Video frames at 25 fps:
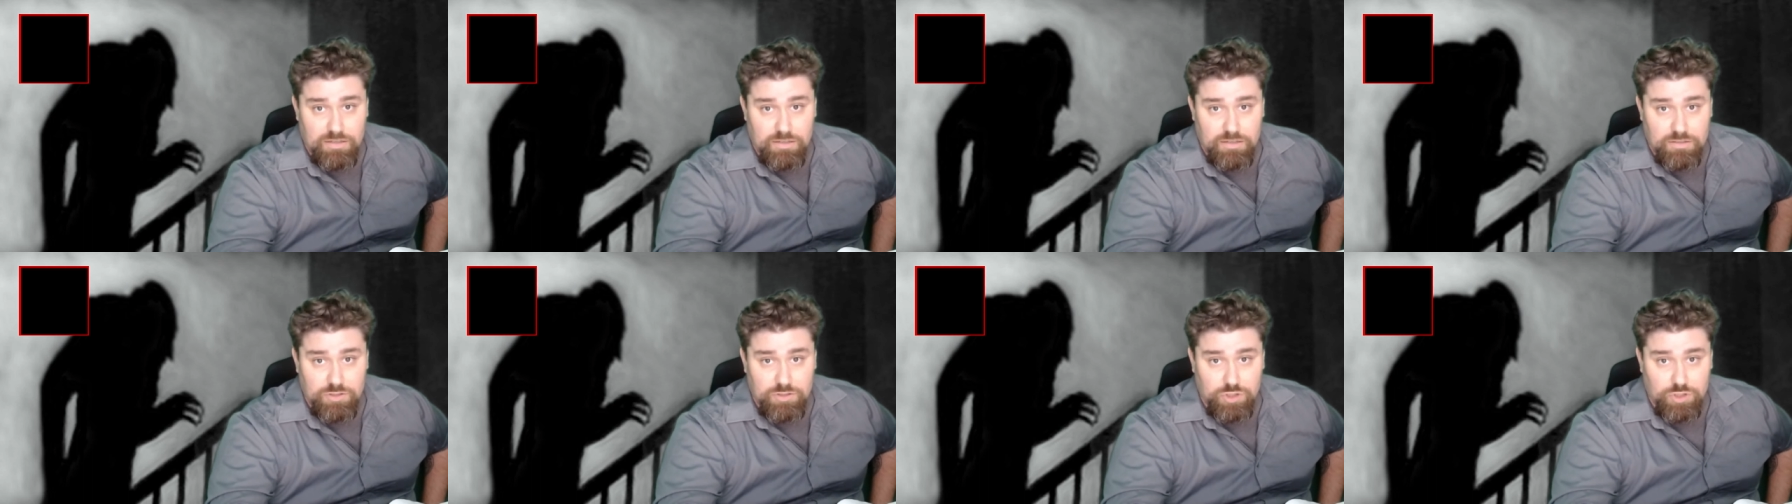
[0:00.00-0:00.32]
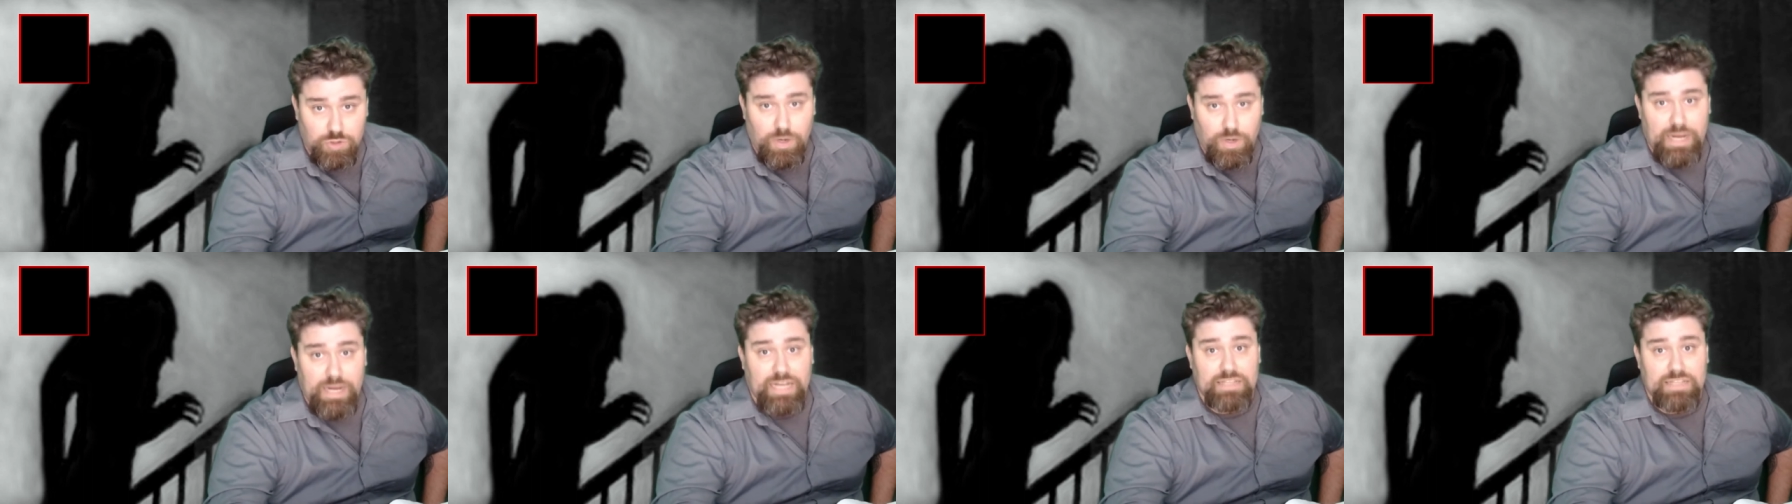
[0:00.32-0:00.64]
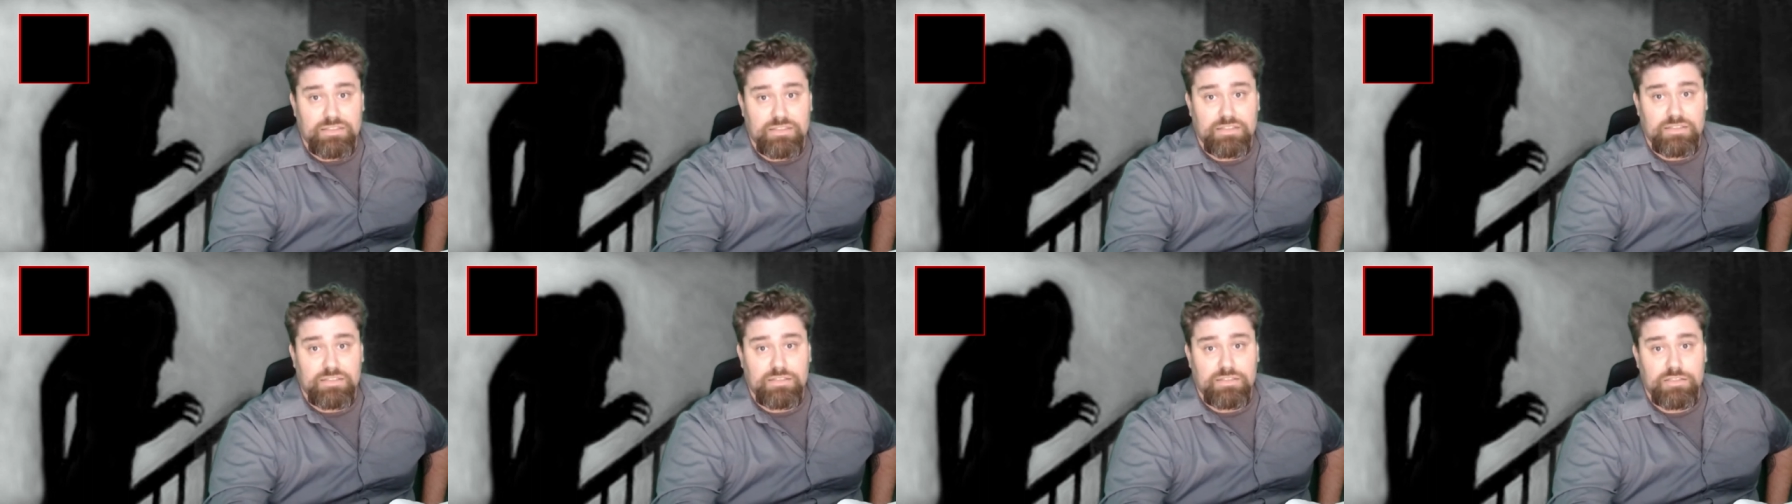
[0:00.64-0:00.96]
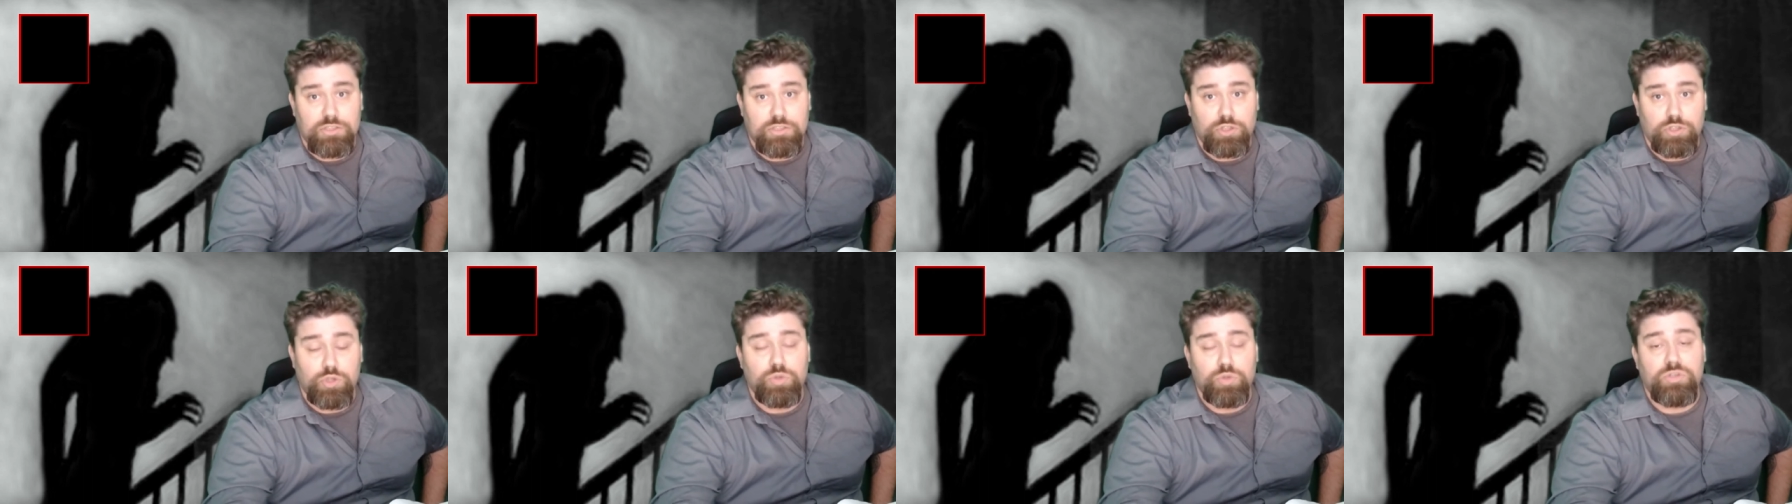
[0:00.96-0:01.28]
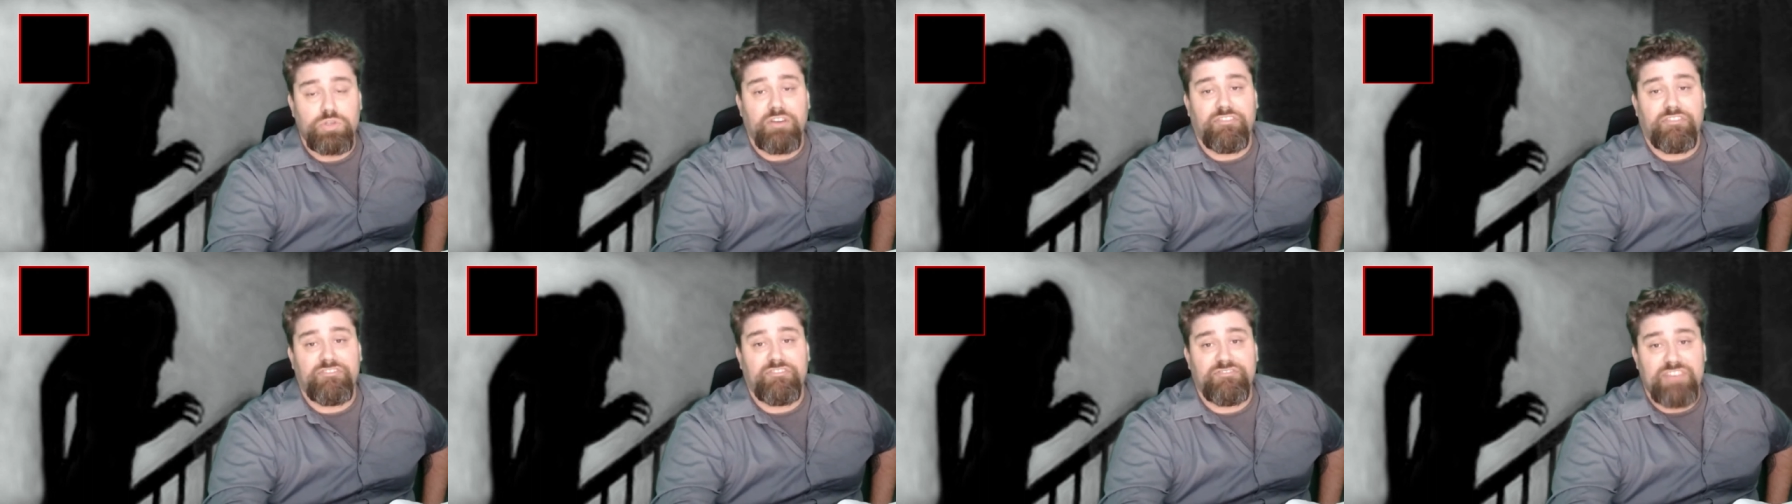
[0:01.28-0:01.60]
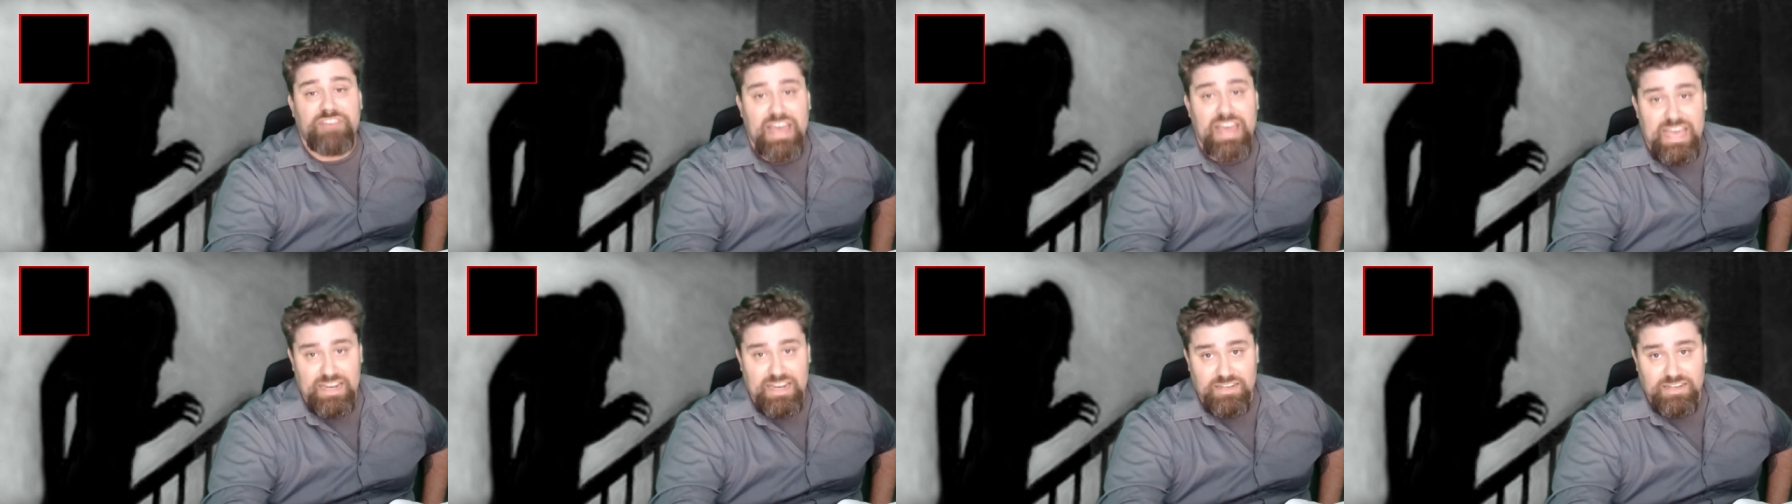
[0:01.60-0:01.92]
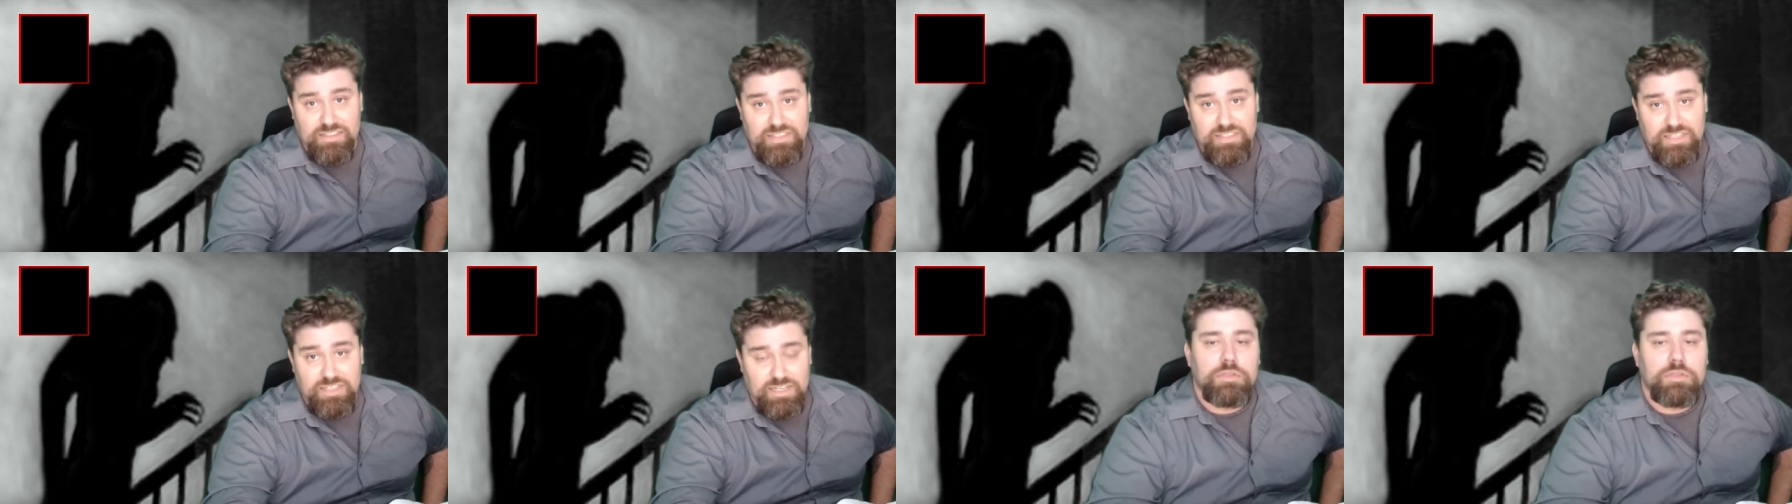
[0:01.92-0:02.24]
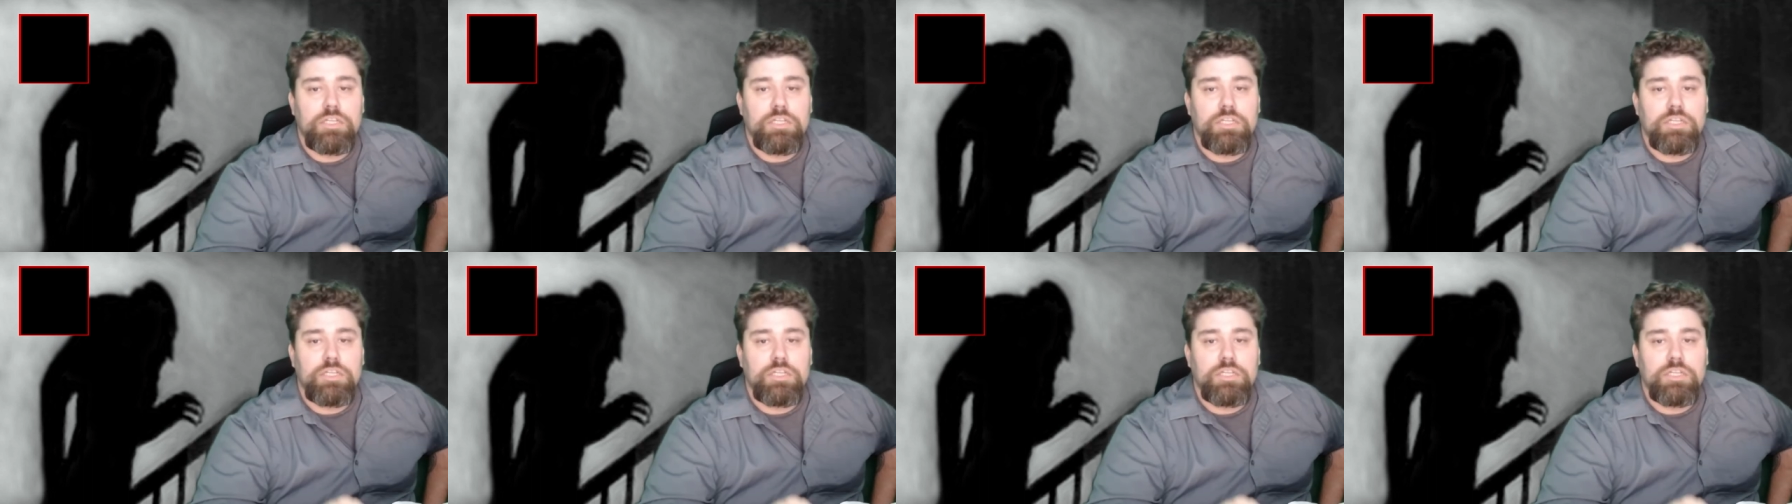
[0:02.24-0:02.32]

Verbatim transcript: traits to defend